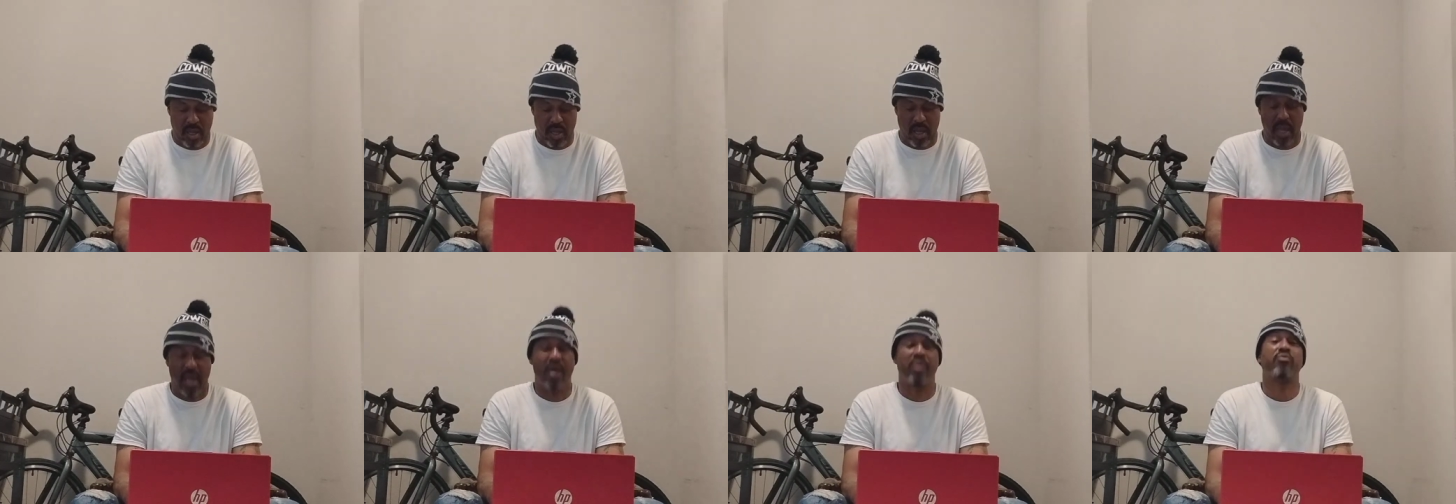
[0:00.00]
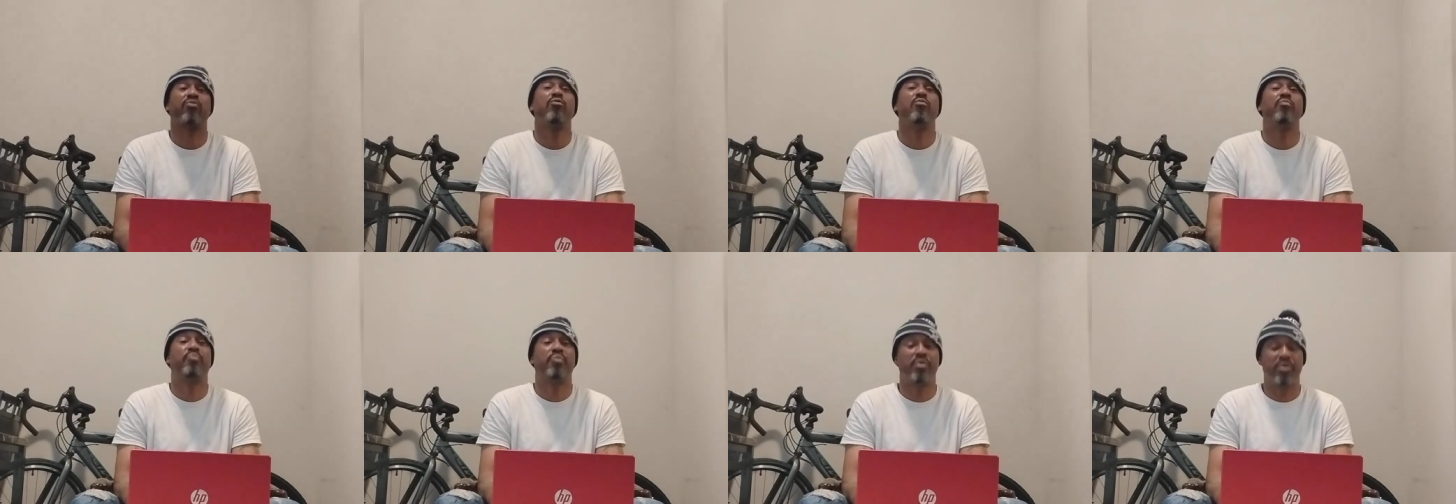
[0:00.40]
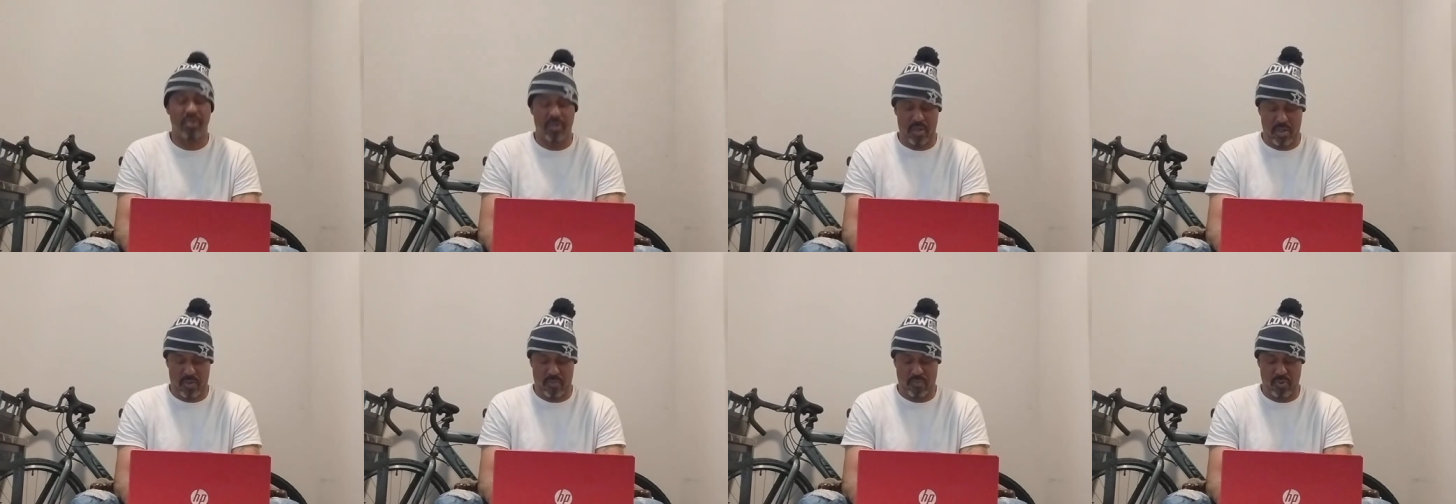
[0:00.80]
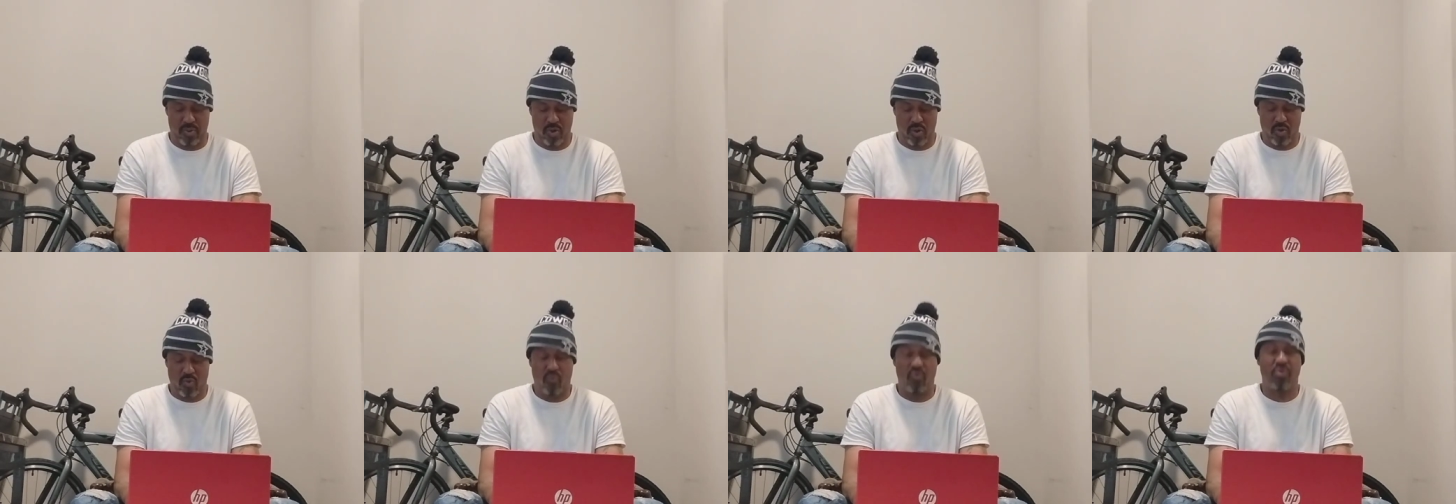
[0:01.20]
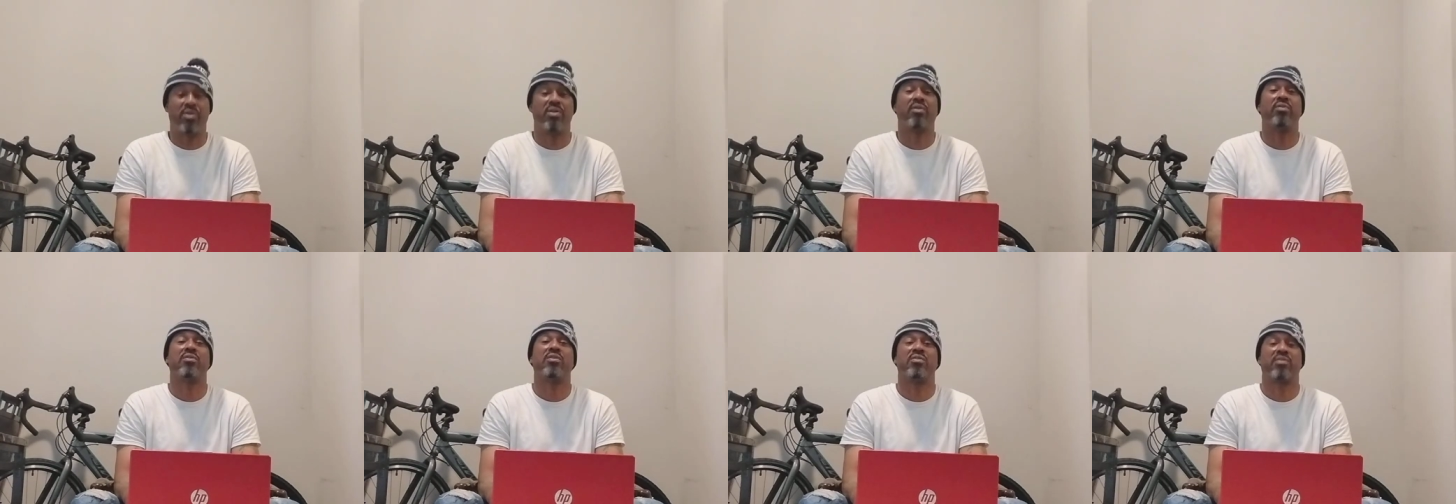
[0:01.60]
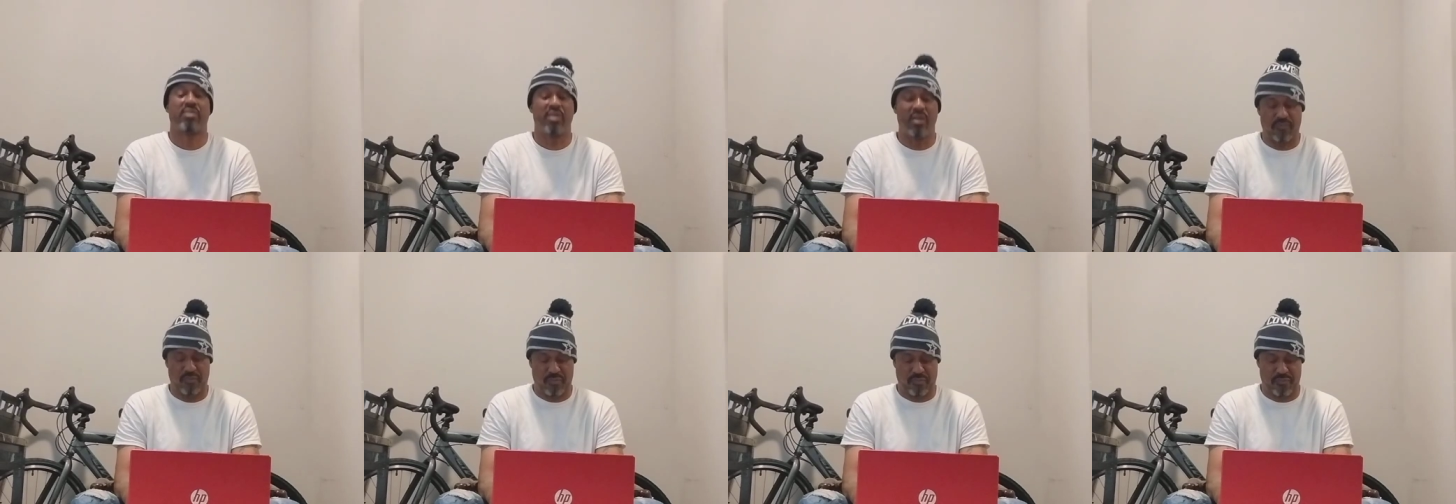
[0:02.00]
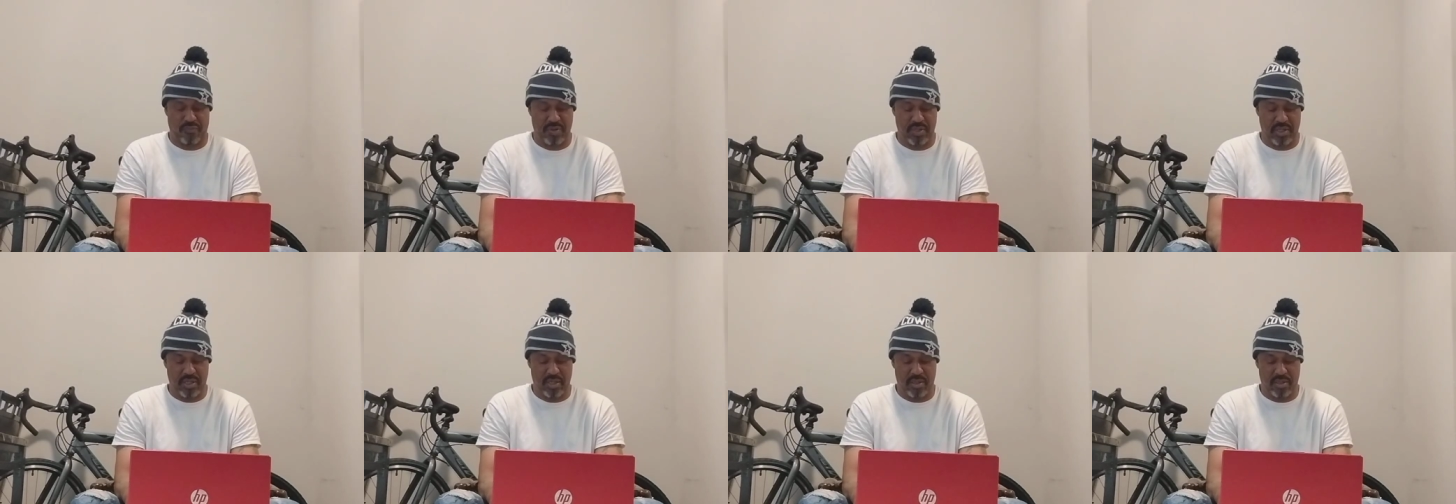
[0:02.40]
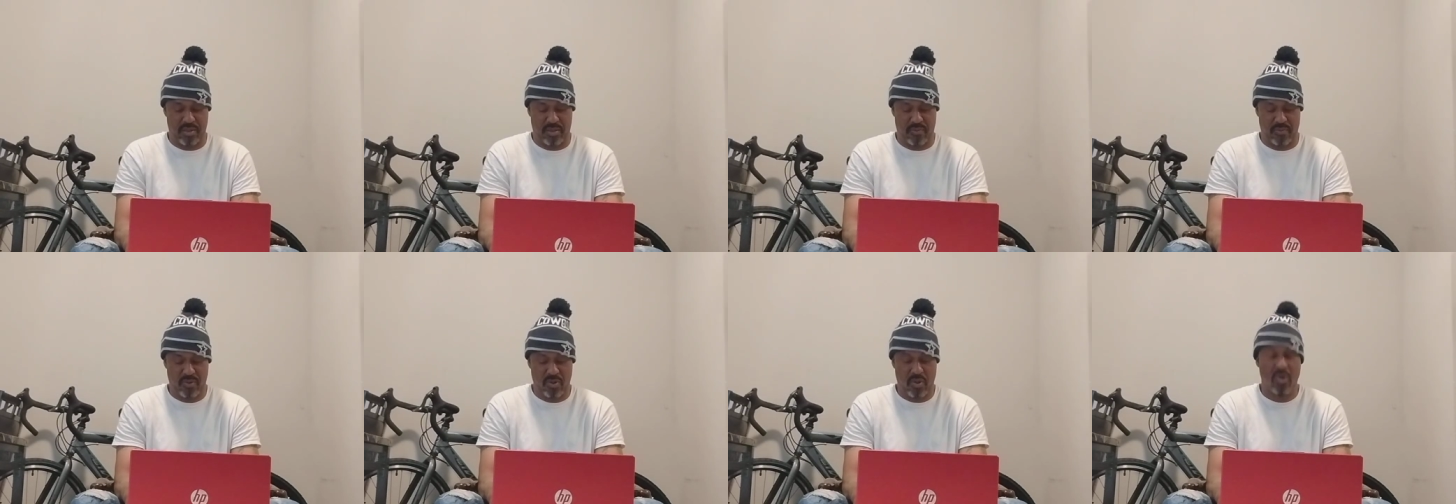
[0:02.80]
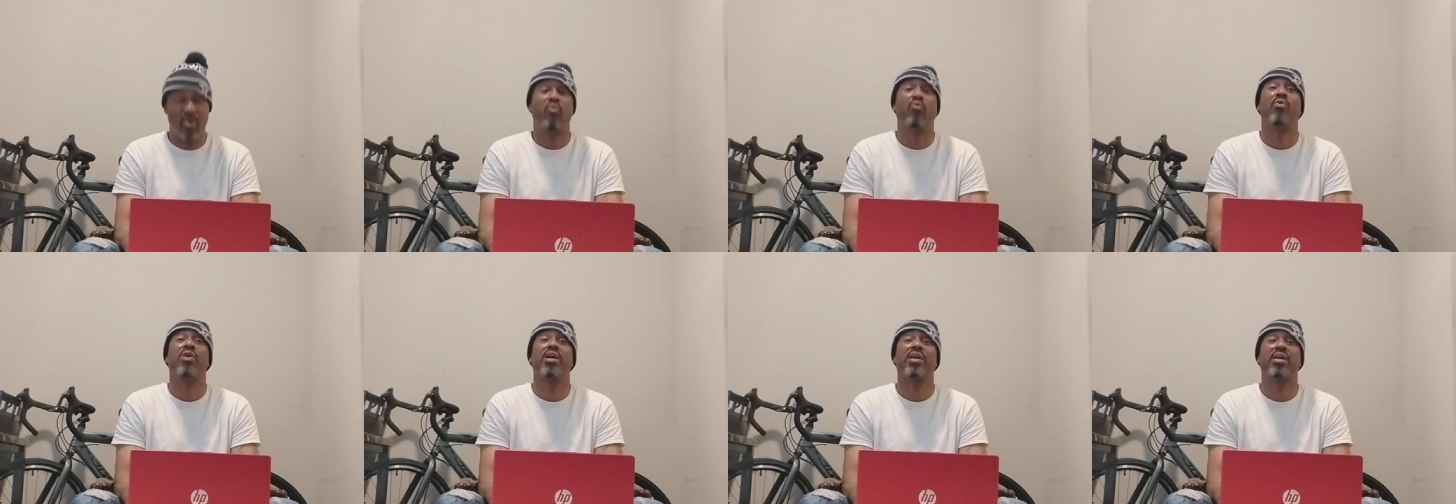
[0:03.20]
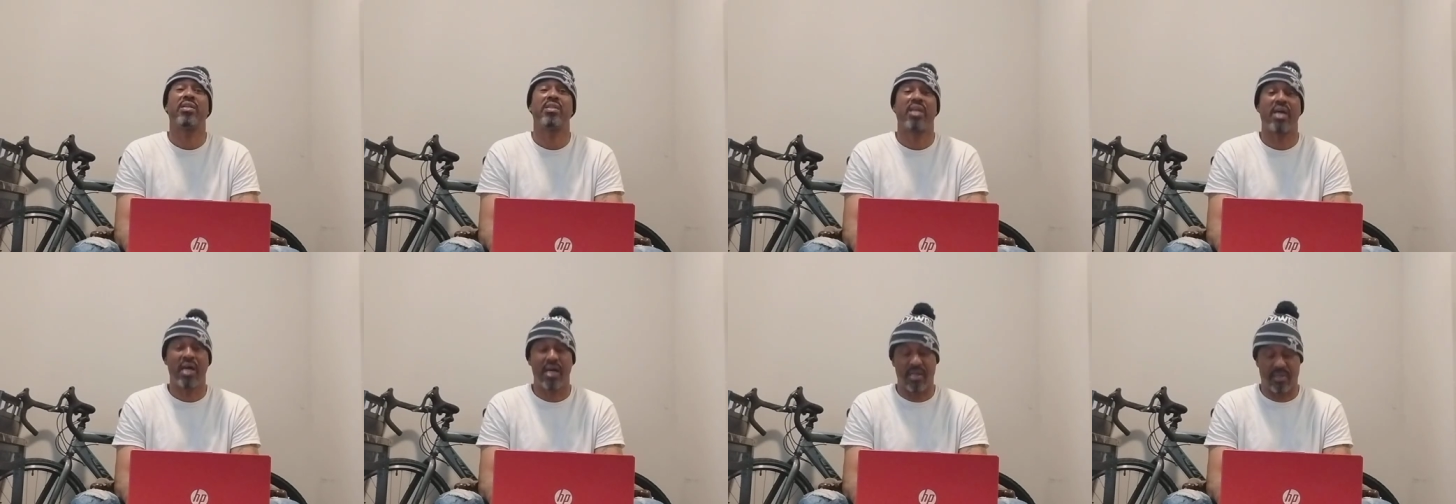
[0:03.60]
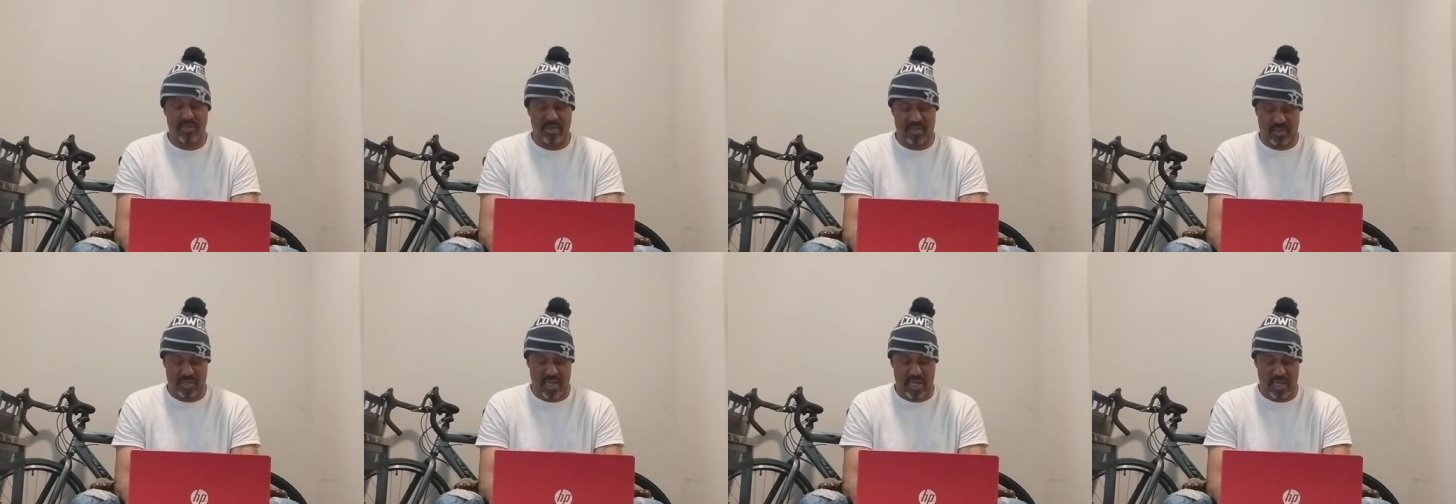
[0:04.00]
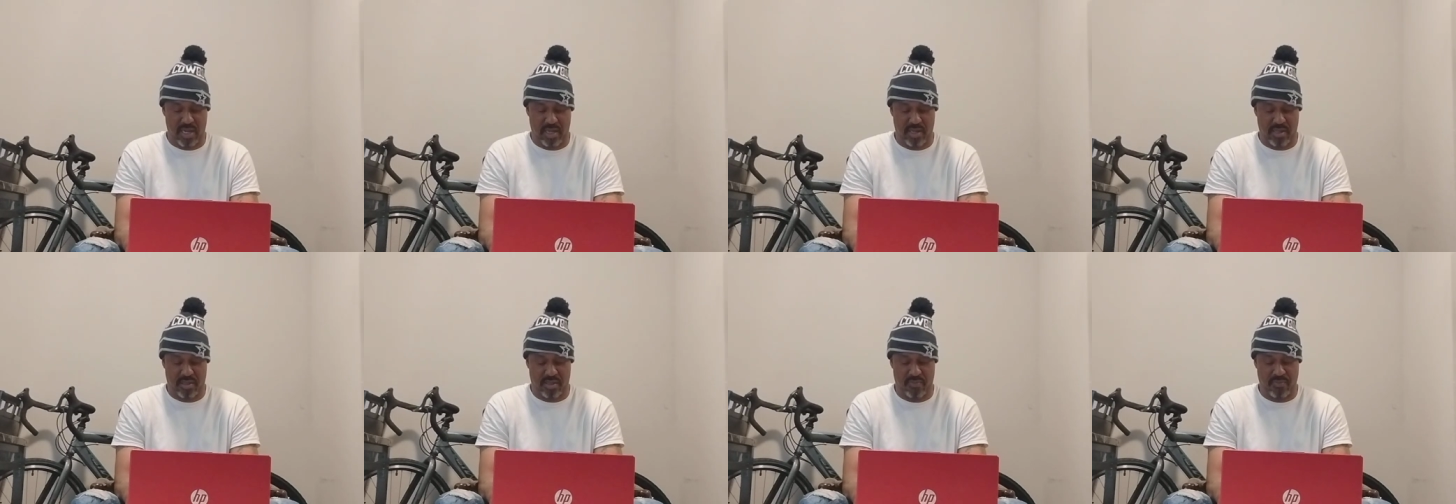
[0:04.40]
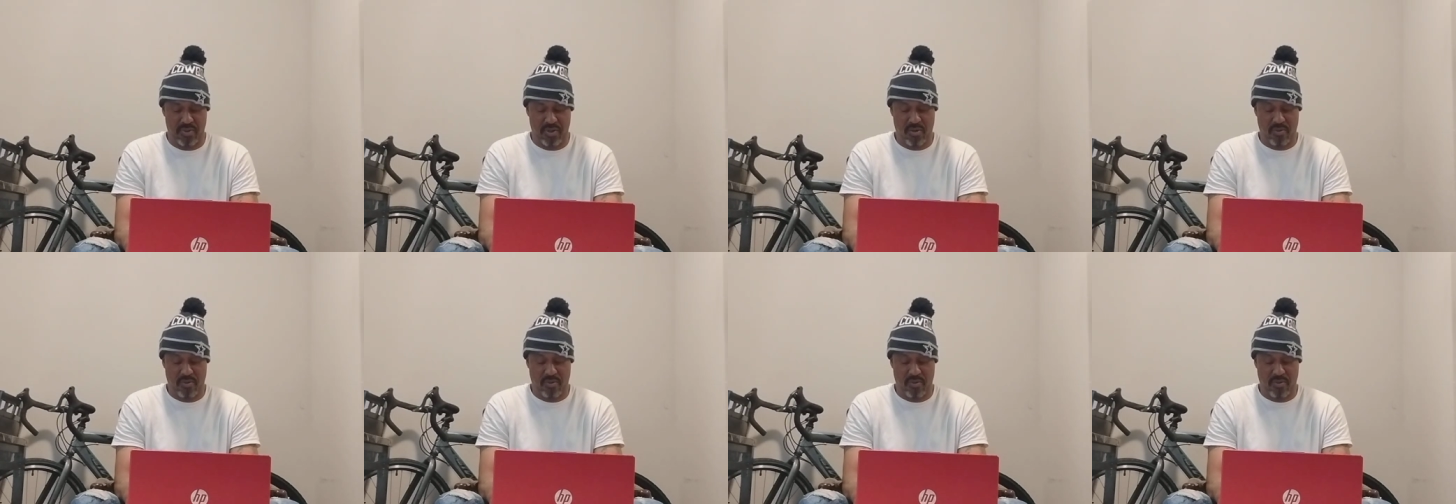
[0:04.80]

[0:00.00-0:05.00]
How to put up with a deceitful friends. Recognize the signs.